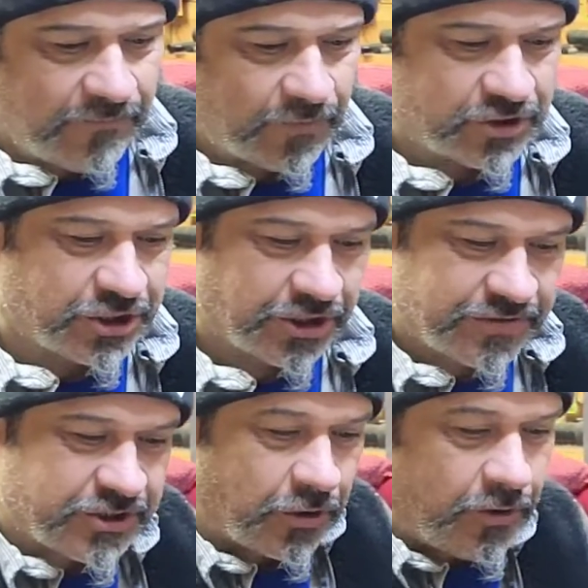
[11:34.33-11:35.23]
For sure.
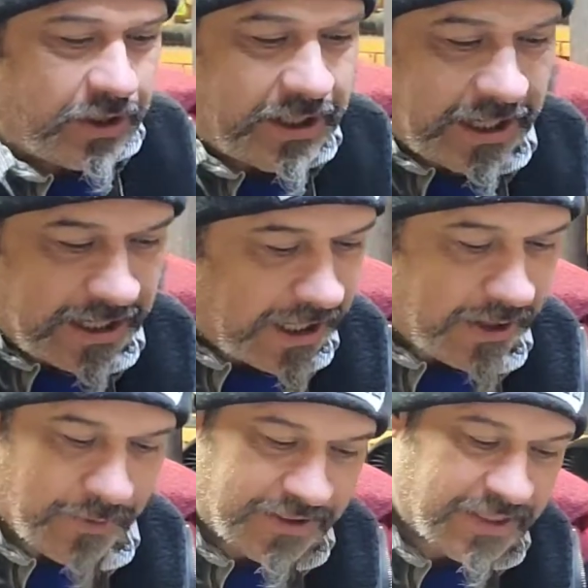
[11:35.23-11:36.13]
So
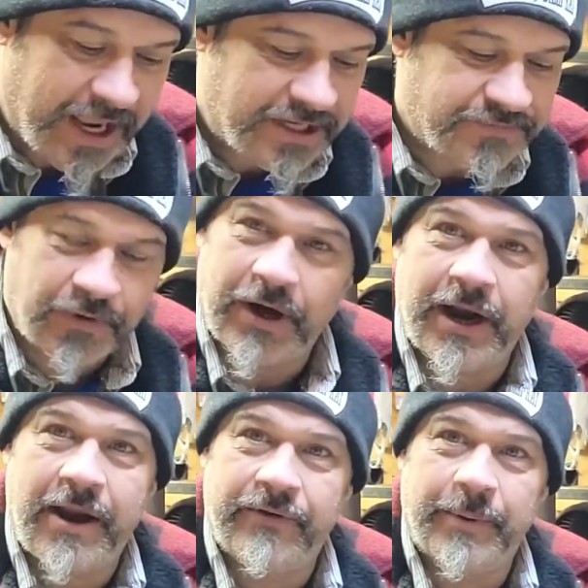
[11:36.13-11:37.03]
anyway, thanks for
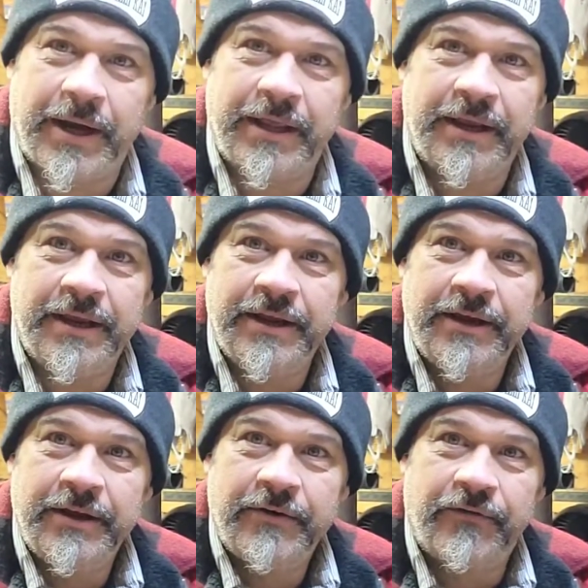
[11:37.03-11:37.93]
everybody
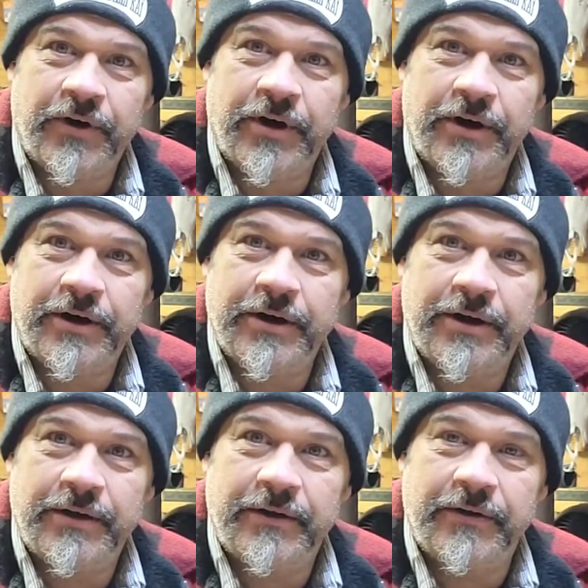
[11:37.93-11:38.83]
for
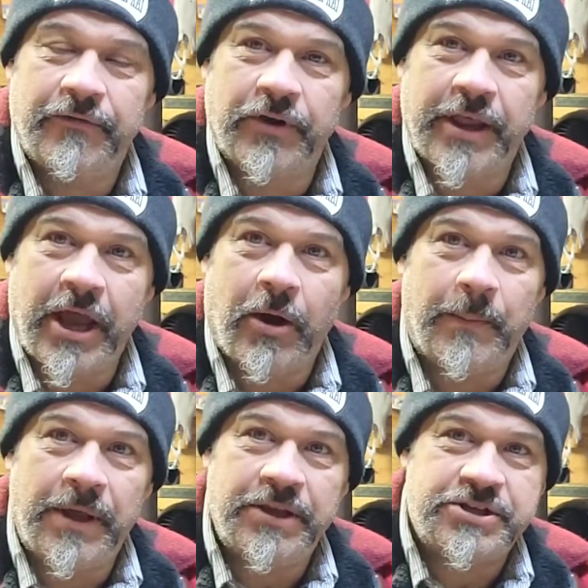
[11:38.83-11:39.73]
the
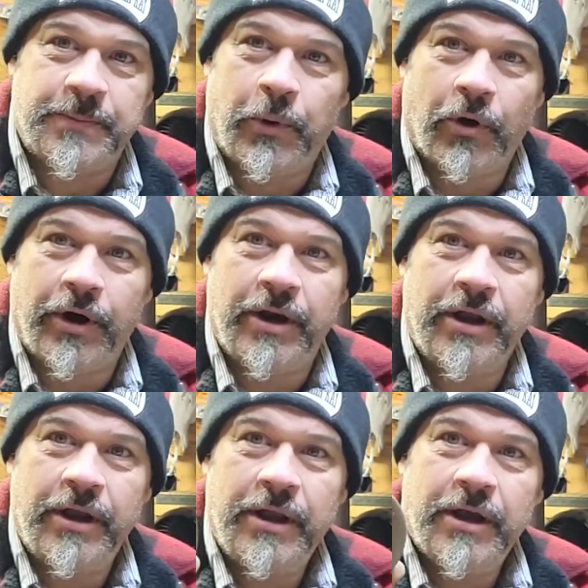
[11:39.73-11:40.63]
help and the support
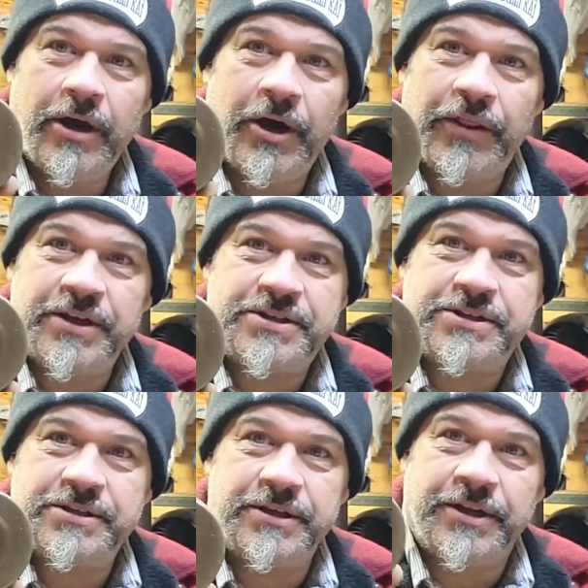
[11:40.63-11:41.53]
on
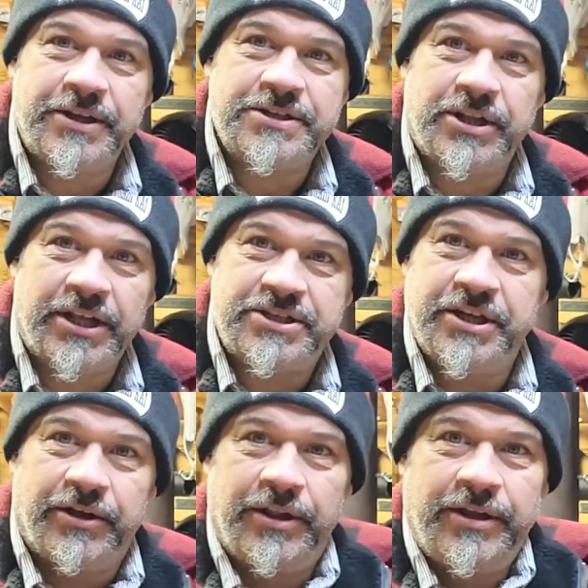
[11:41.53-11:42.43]
this clutch
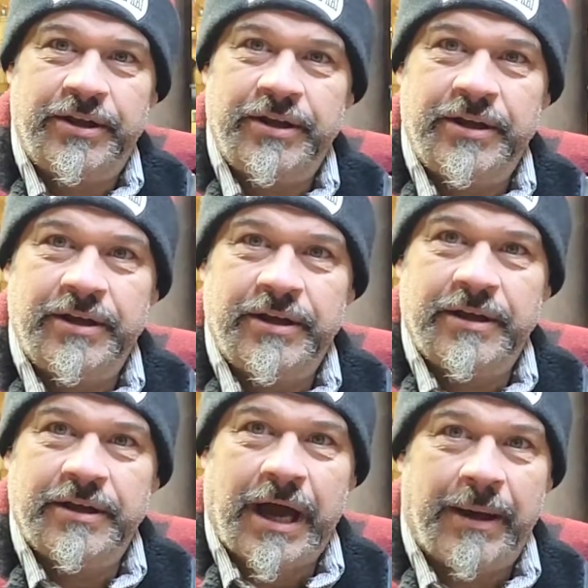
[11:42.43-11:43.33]
deal.
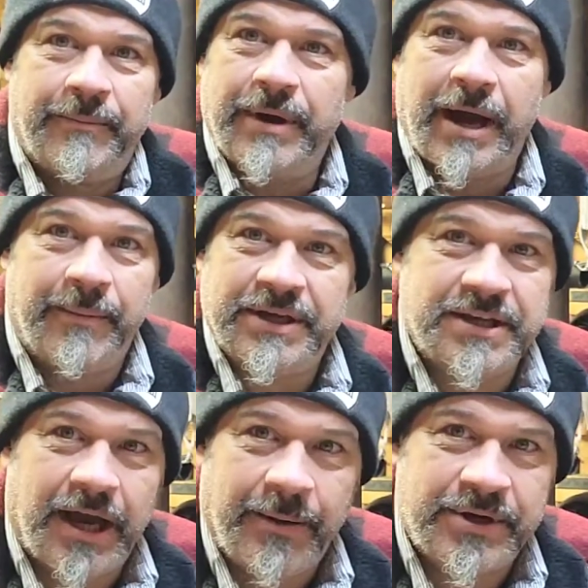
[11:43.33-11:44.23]
I'm
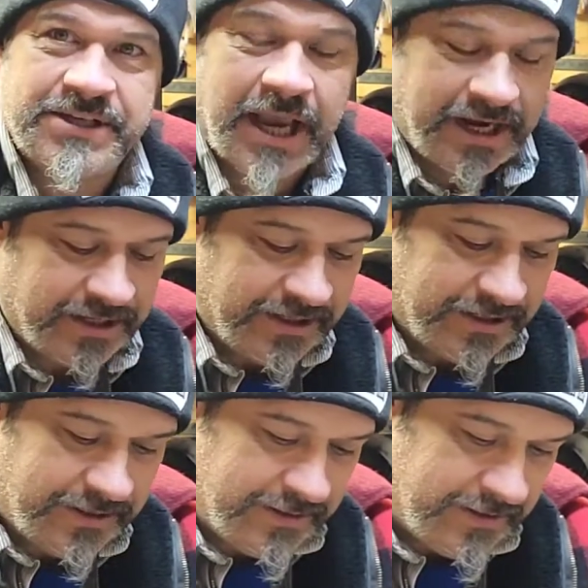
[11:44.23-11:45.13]
excited.
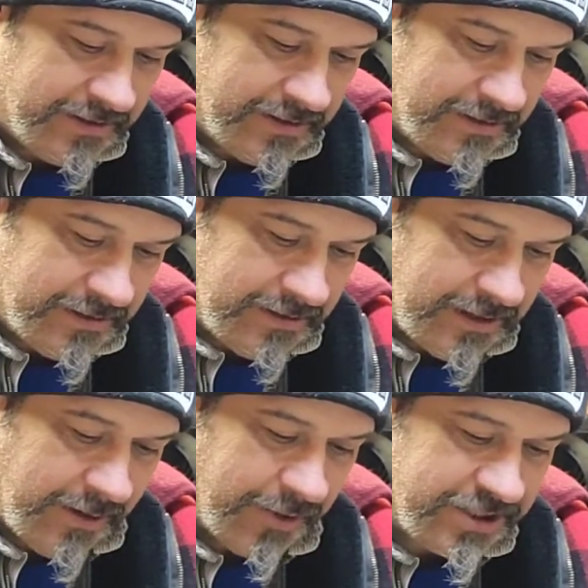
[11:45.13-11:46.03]

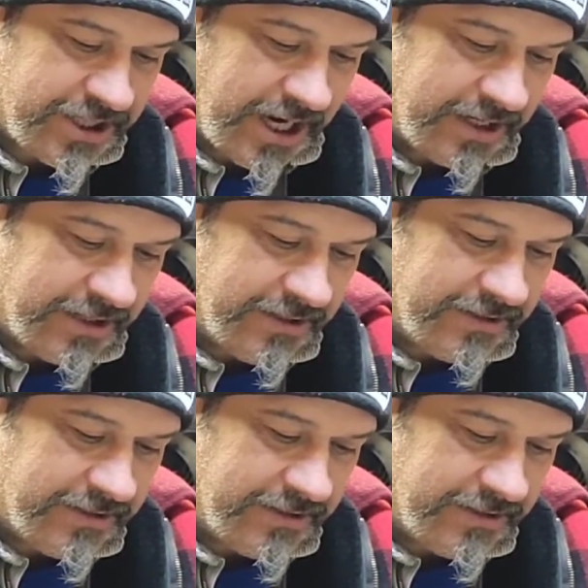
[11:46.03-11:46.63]
I'm excited.